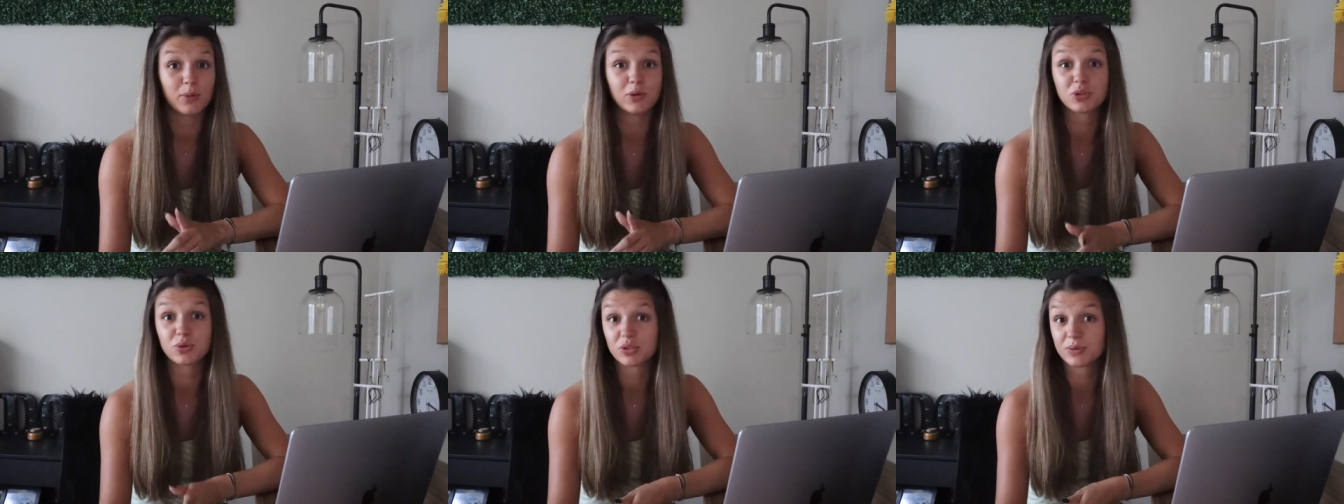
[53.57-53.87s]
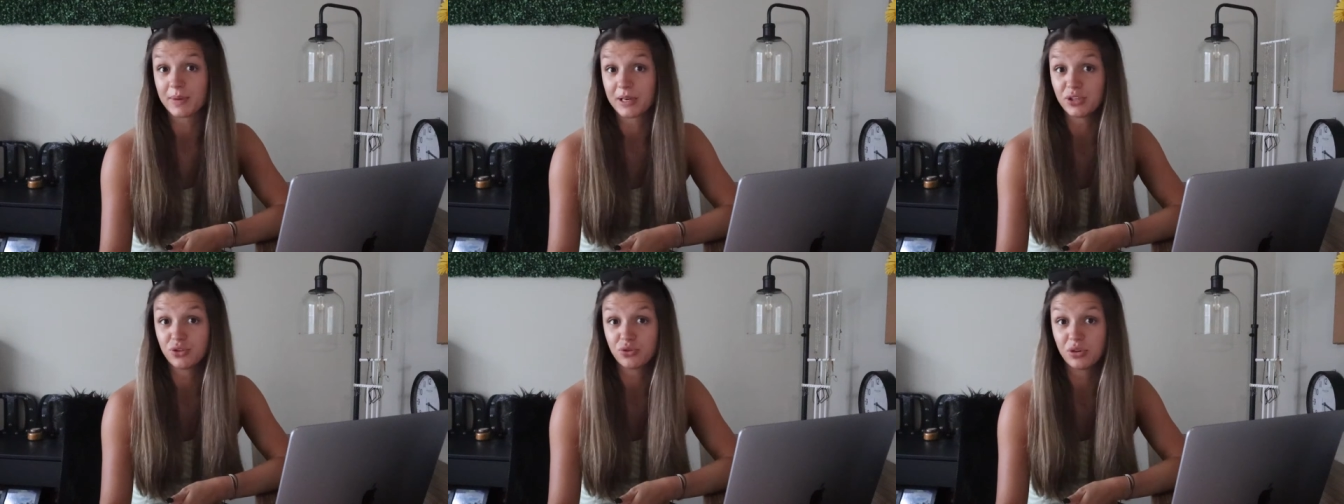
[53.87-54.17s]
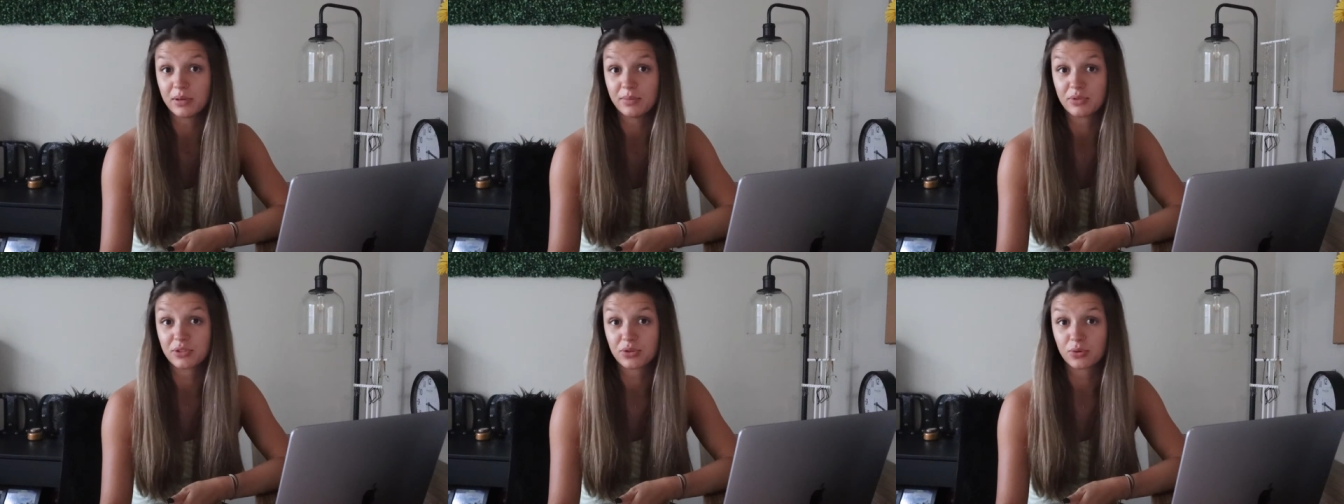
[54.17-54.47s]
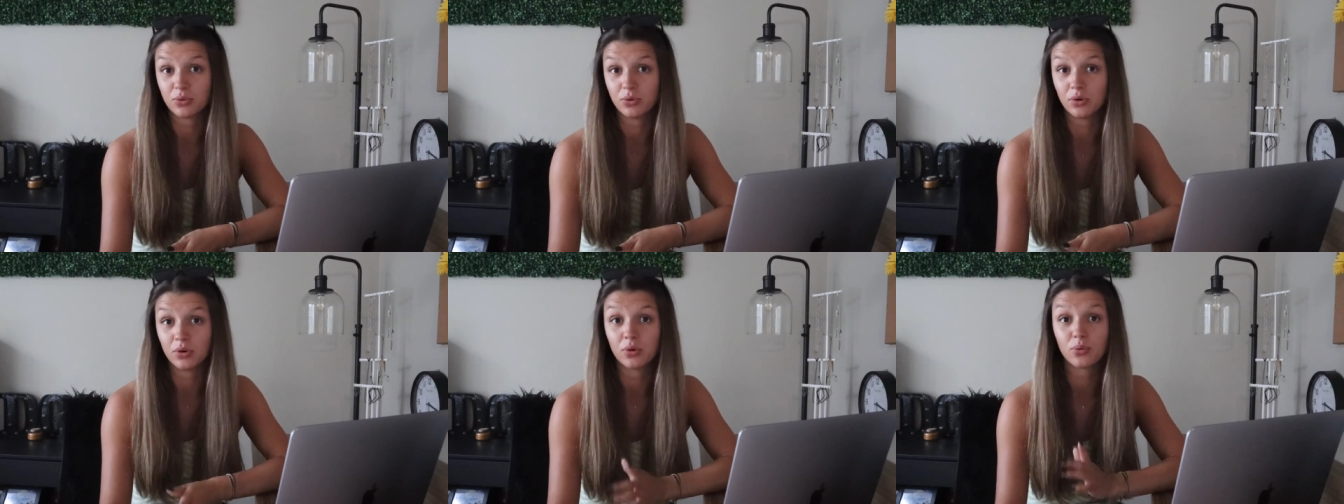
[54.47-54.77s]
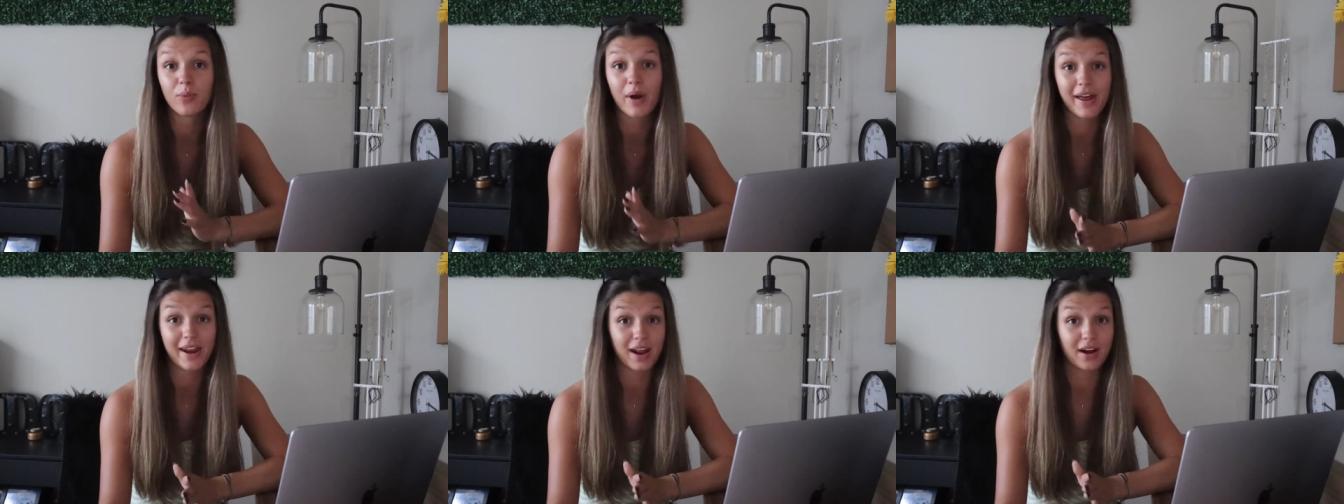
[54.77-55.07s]
which was my dream school
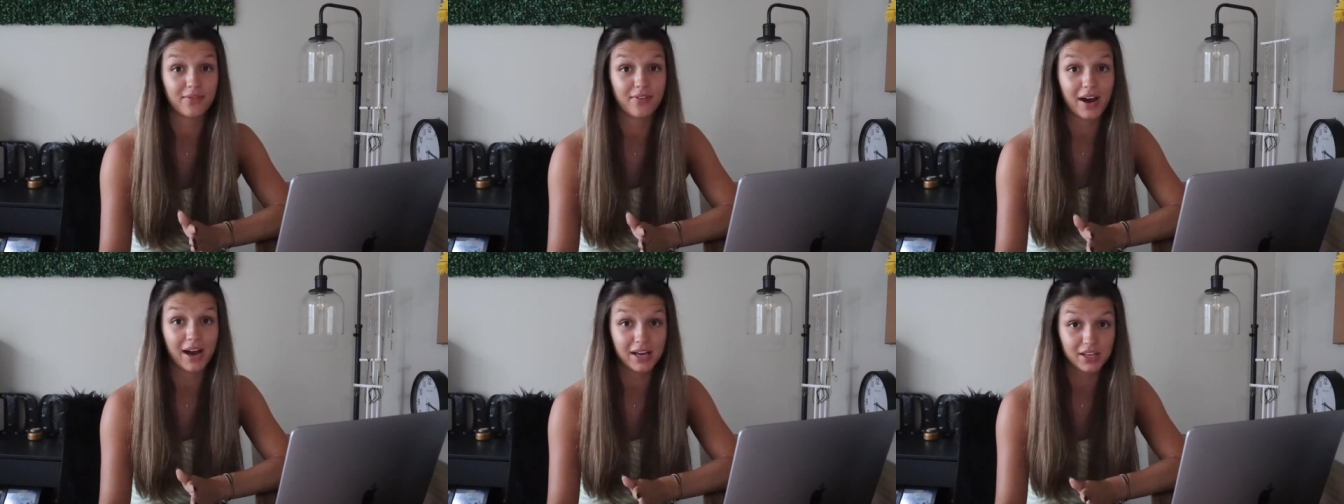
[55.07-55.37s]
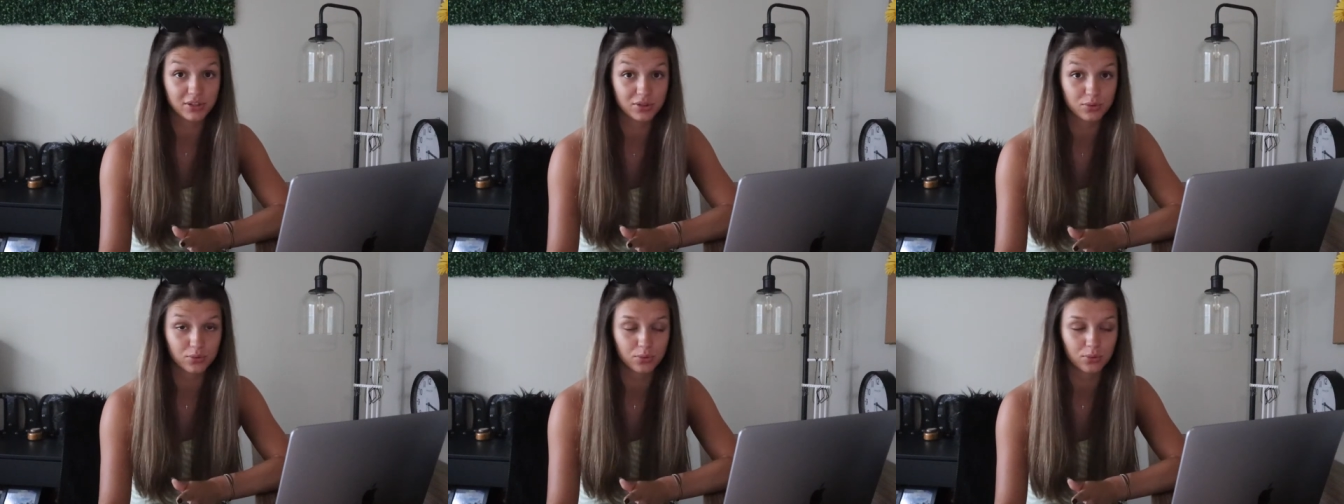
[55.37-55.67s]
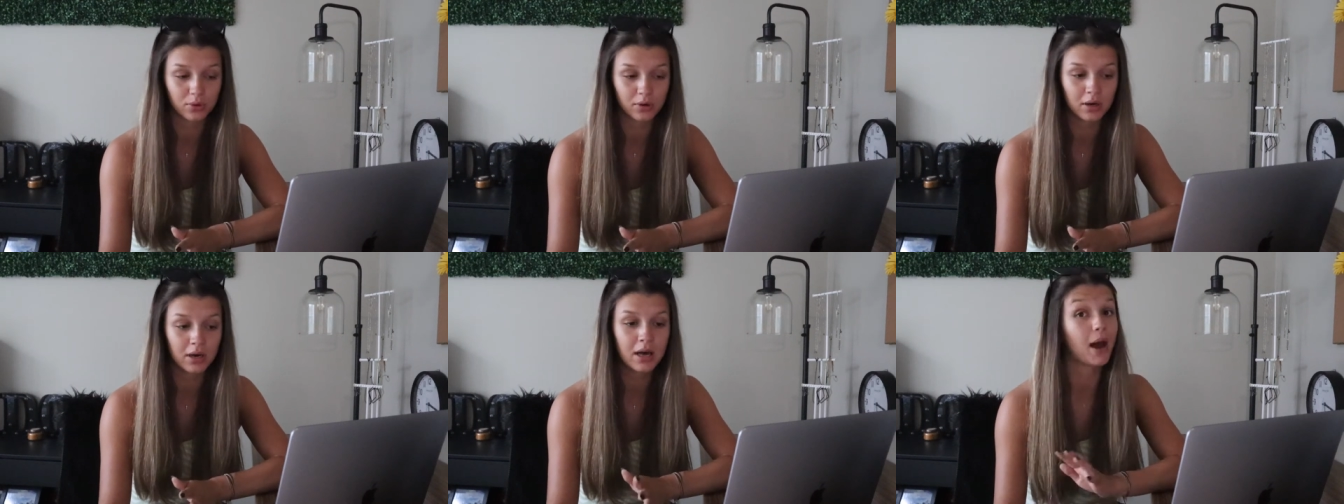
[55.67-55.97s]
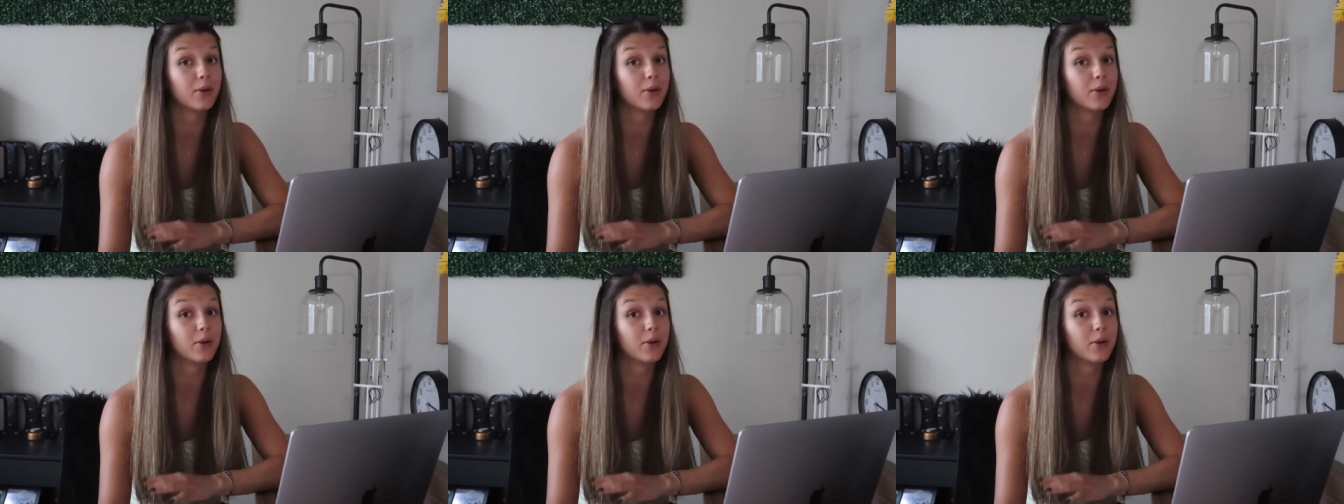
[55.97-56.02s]
right out of high school.